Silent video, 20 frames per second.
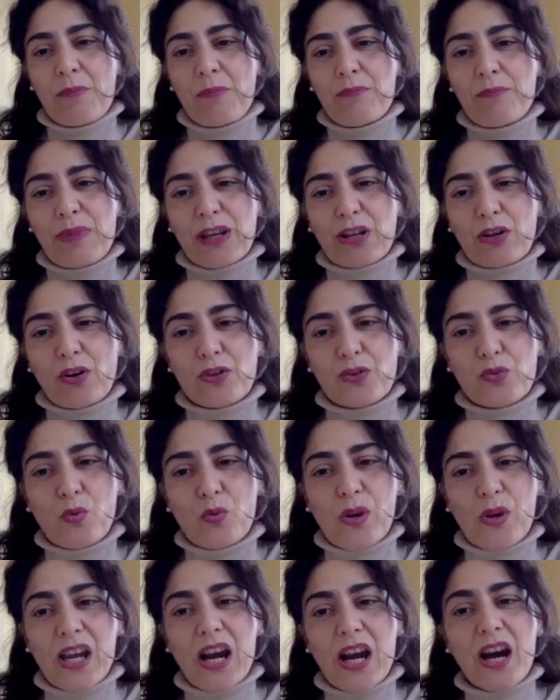because
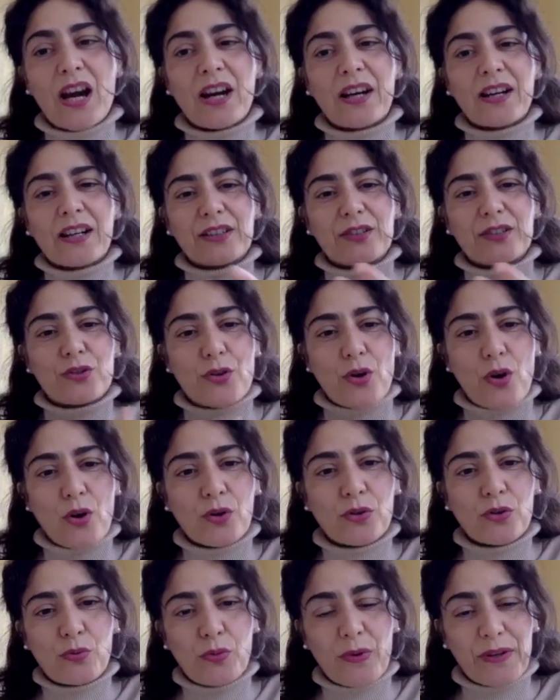we are
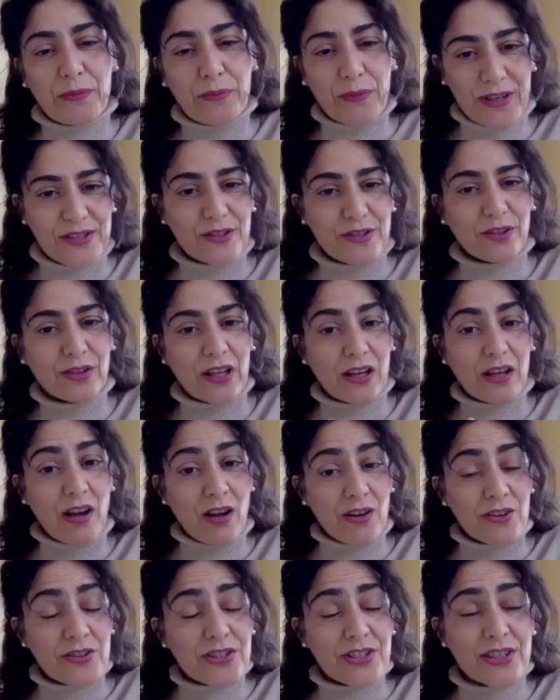endowed with reason and
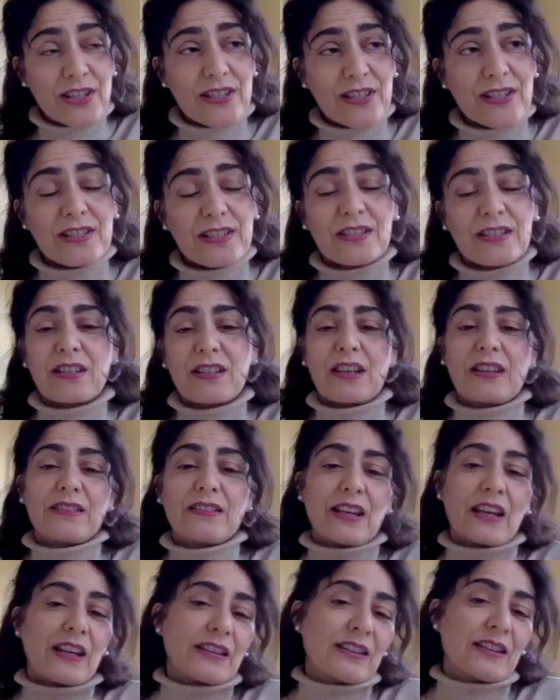conscience. And
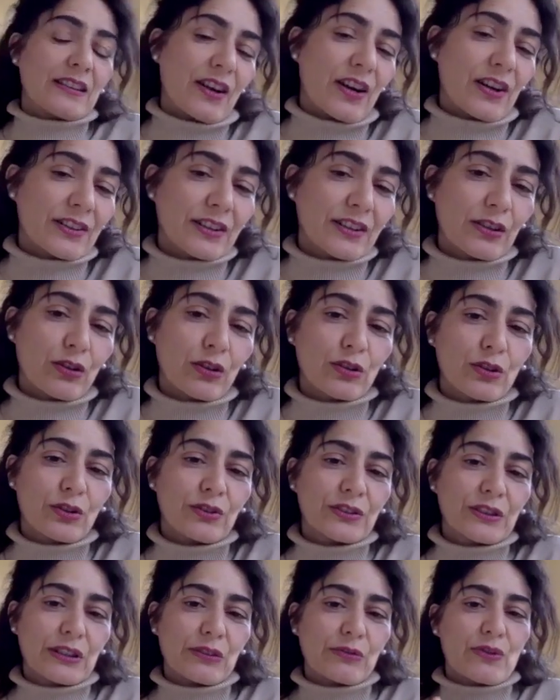then the article
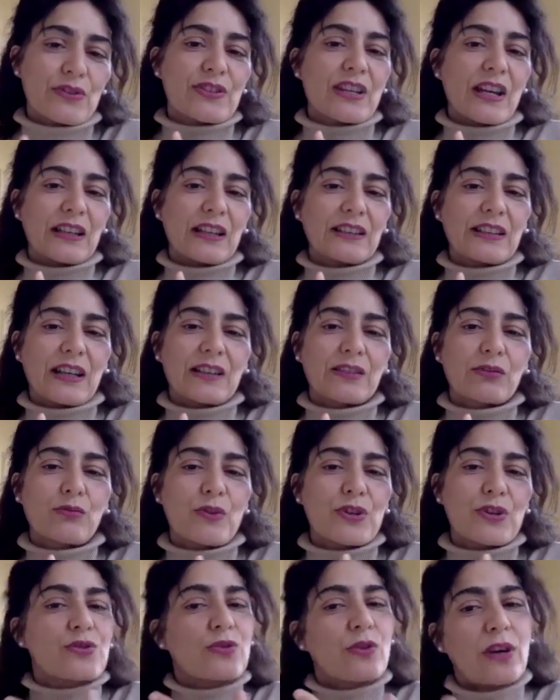continues saying that we
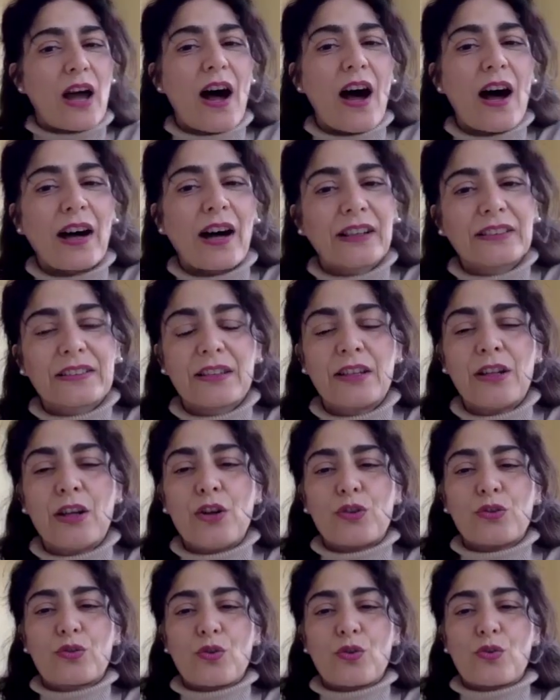should act
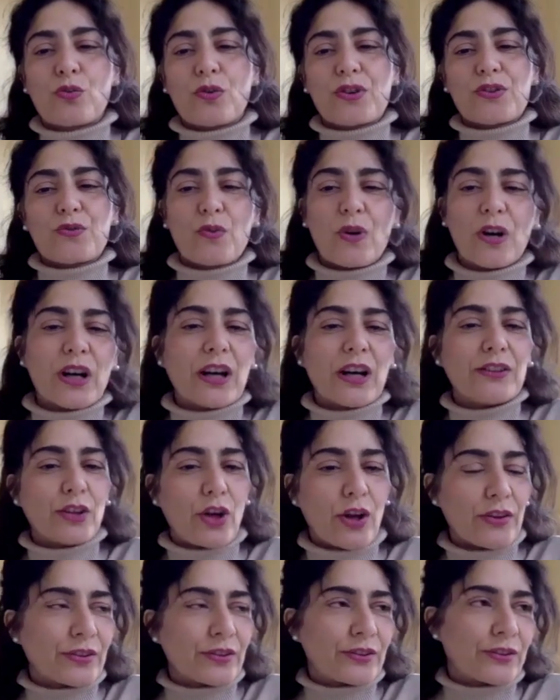towards one
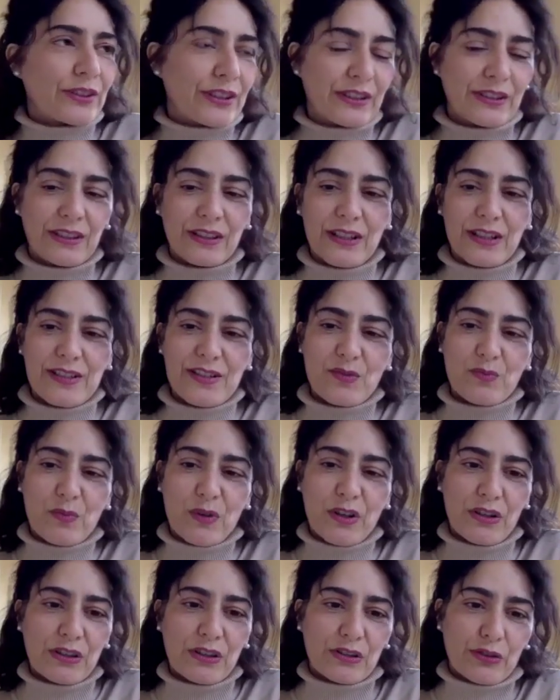another in a
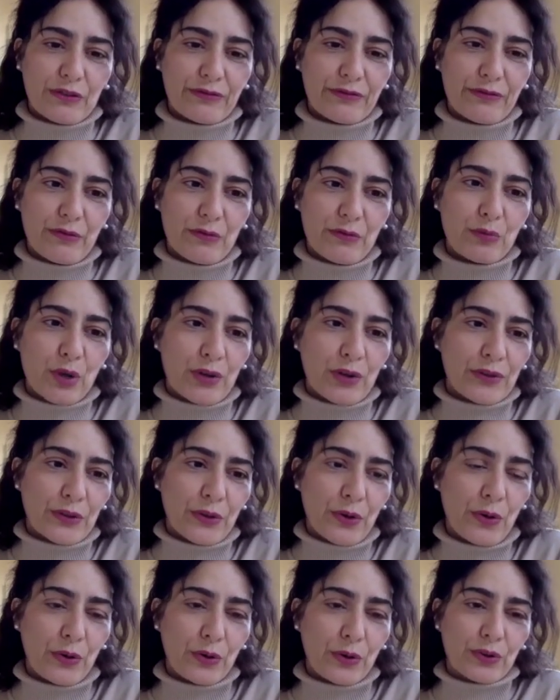spirit of
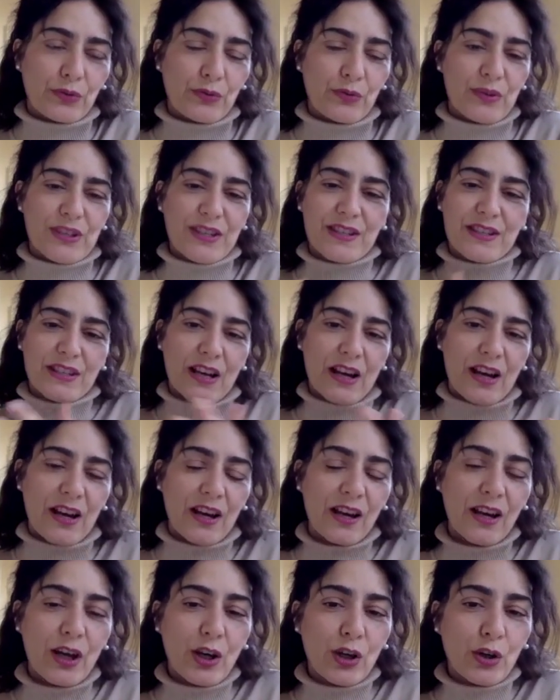brotherhood, which is a
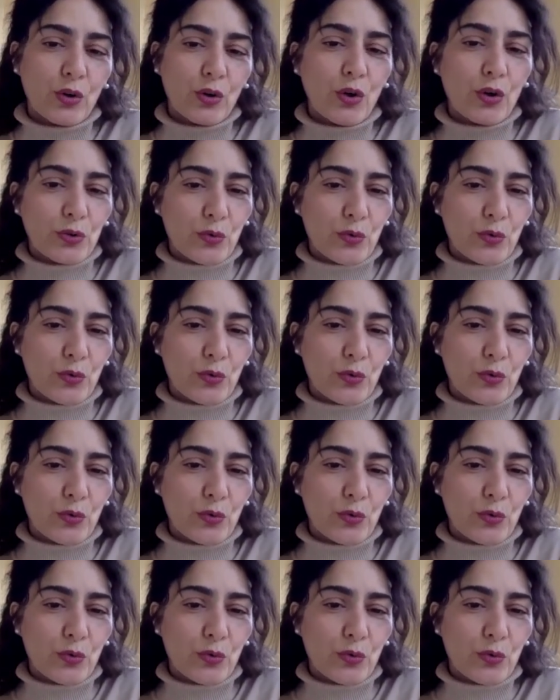good